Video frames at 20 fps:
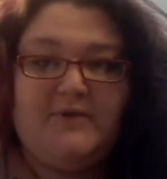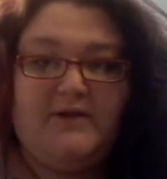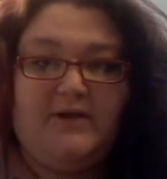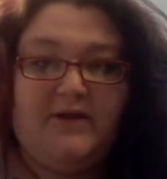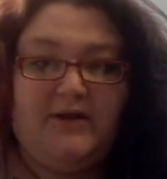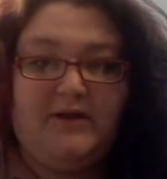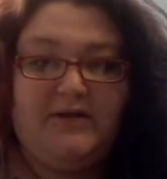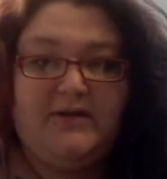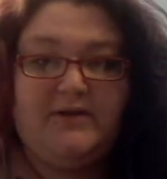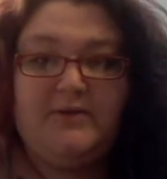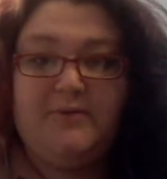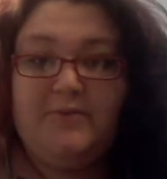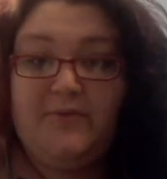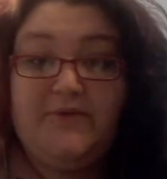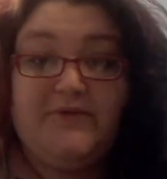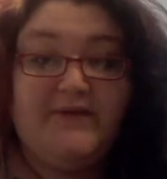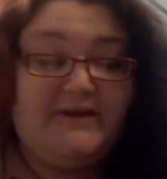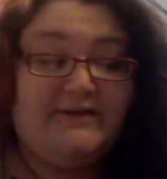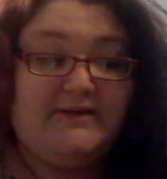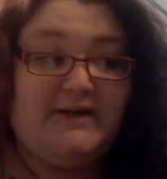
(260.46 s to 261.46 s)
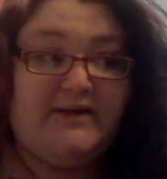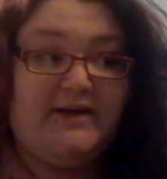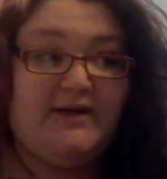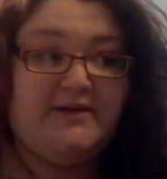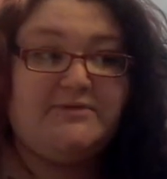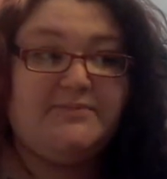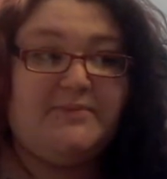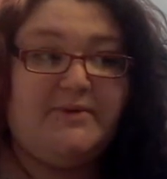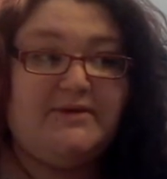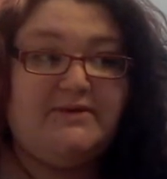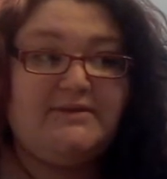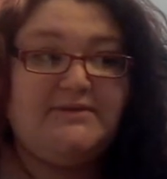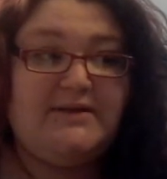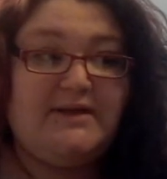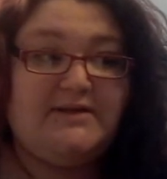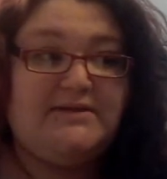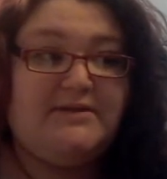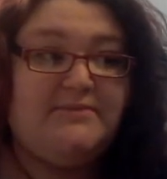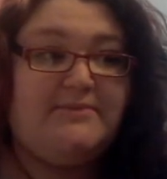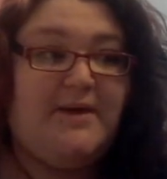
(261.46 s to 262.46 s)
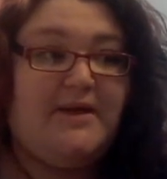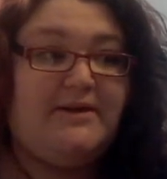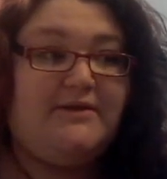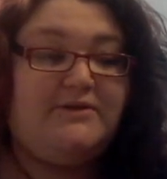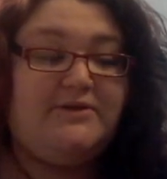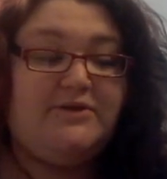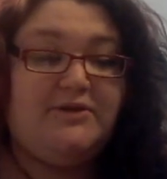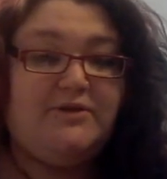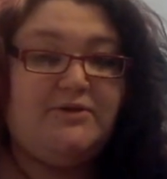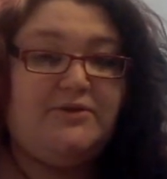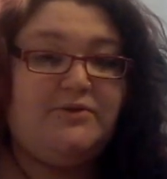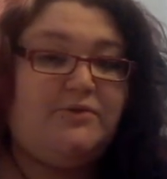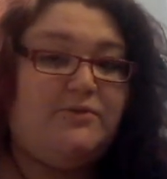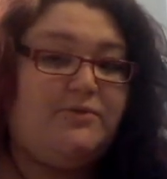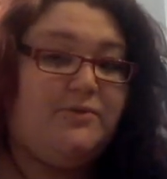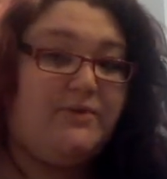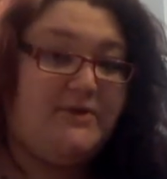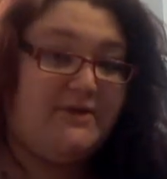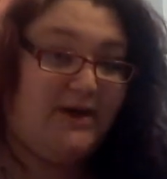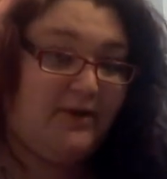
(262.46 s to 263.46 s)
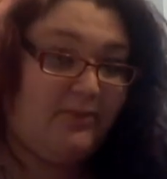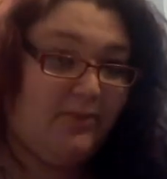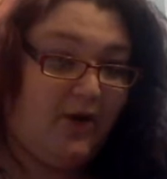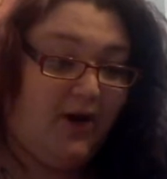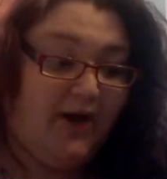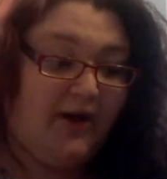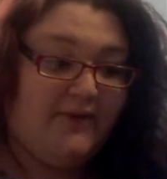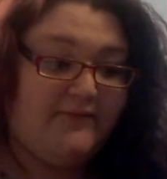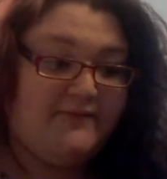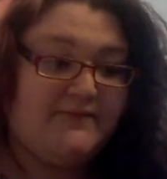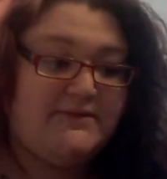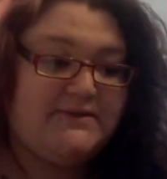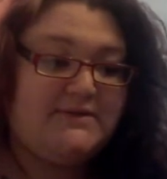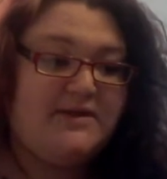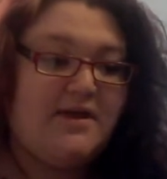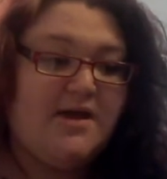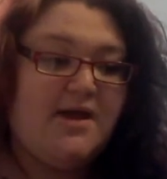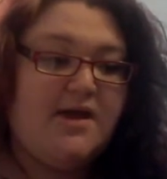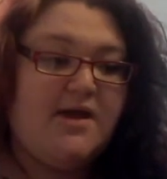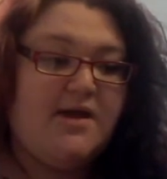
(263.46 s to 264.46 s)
like with their dead husbands, as the men do with their wives.